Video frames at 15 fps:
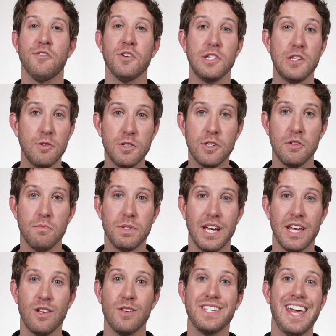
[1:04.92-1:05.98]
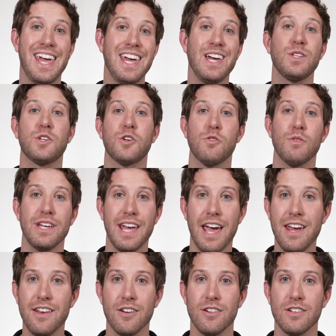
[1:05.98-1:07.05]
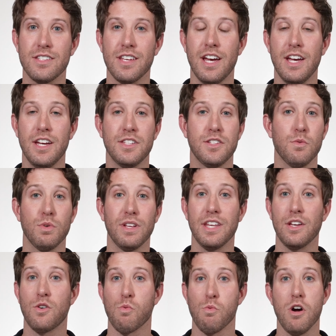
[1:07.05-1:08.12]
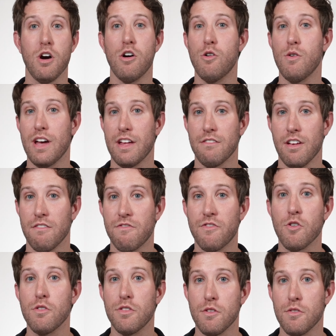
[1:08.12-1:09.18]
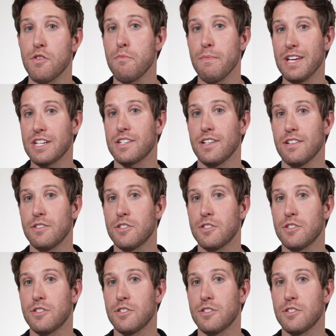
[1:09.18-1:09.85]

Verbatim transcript: for YouTube channels and creators to really grow and further their mission.